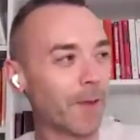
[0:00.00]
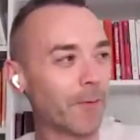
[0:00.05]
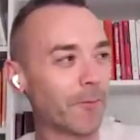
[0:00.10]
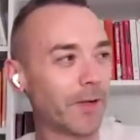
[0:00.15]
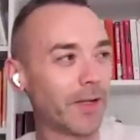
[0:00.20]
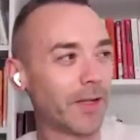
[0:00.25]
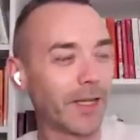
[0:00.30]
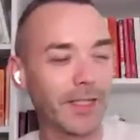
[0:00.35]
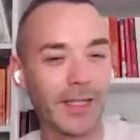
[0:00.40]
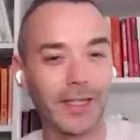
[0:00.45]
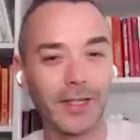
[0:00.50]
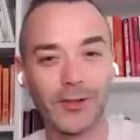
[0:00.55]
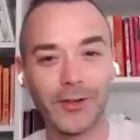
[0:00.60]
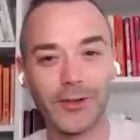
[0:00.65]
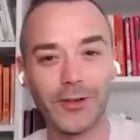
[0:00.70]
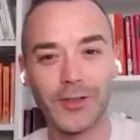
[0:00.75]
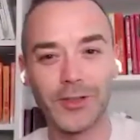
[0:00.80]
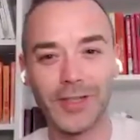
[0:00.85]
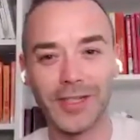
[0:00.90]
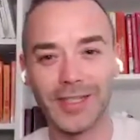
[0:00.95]
We'd like to
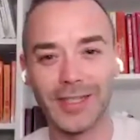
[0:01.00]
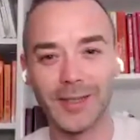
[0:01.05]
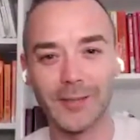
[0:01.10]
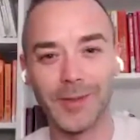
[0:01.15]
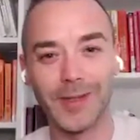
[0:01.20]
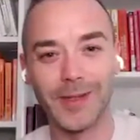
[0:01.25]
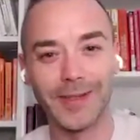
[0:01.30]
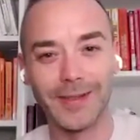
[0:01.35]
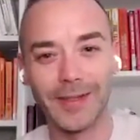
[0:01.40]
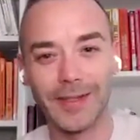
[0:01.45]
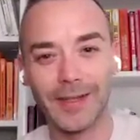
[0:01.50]
introduce you to someone.